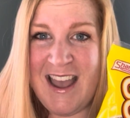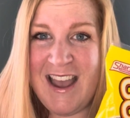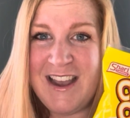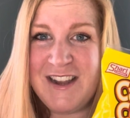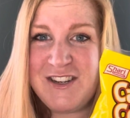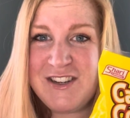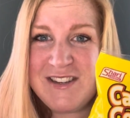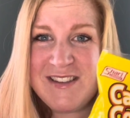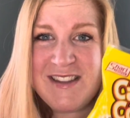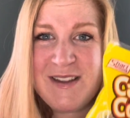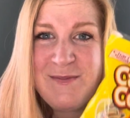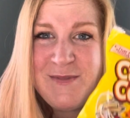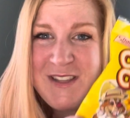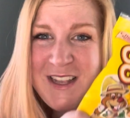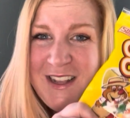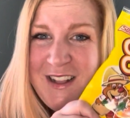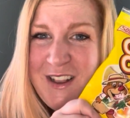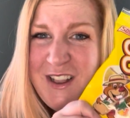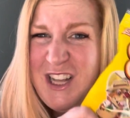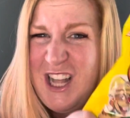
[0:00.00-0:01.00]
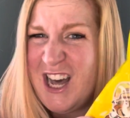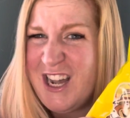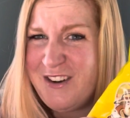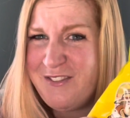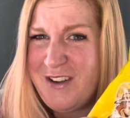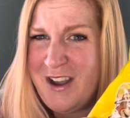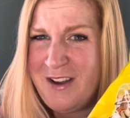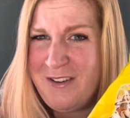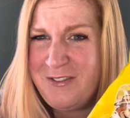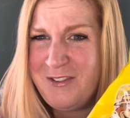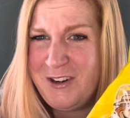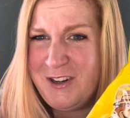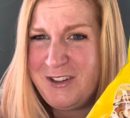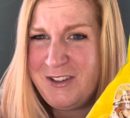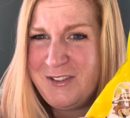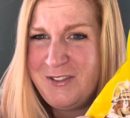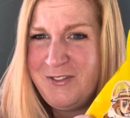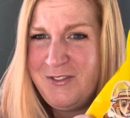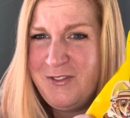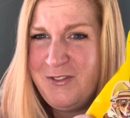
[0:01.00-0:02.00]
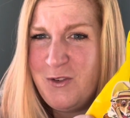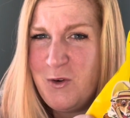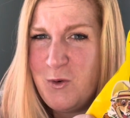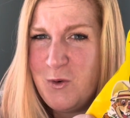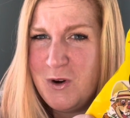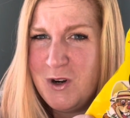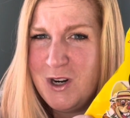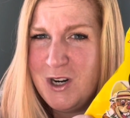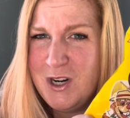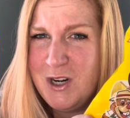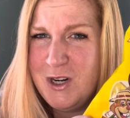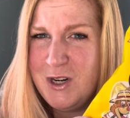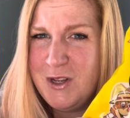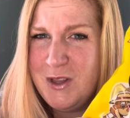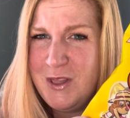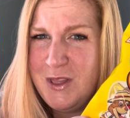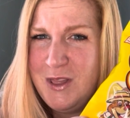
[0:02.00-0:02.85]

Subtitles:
It just seems like a lot of effort for